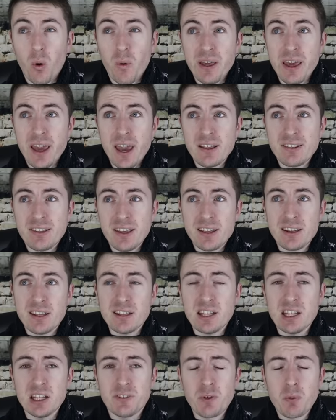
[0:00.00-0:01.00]
going head-to-head
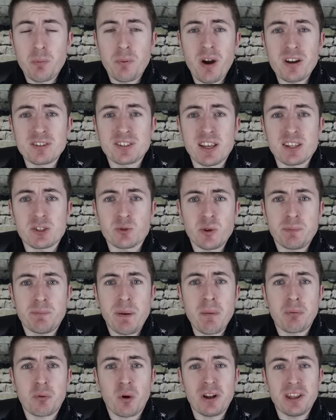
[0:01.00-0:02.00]
in the interview process with
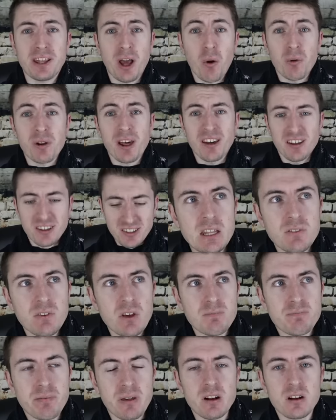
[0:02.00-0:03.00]
Pep Guardiola? He'd have
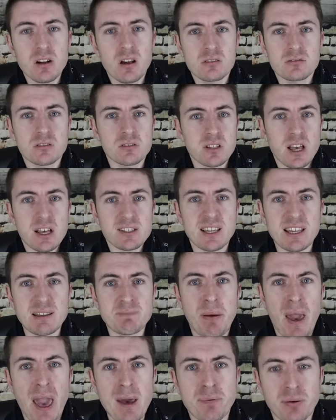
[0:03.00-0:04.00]
had better luck just asking
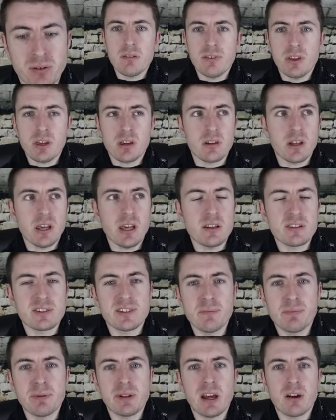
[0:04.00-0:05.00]
Pep if he could eat his
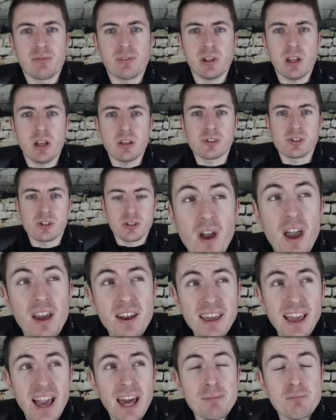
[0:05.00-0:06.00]
nipple hair for lunch.
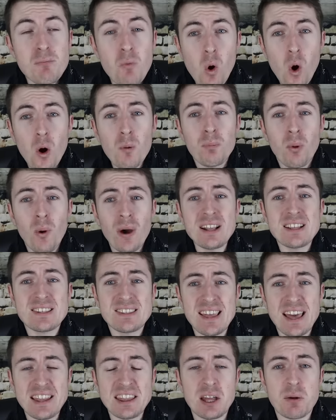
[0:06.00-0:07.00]
Reading had more points
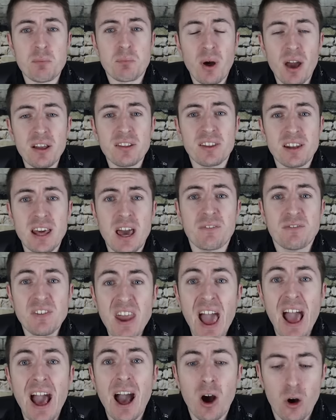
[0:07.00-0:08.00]
then than Brighton have
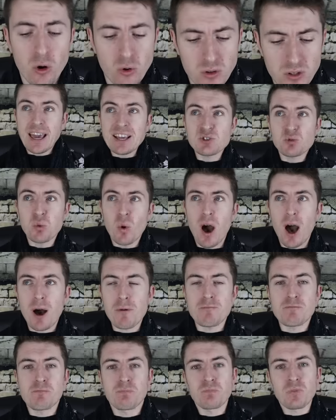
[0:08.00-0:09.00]
now. Guess
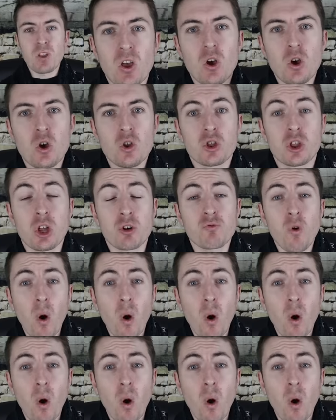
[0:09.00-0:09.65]
what? The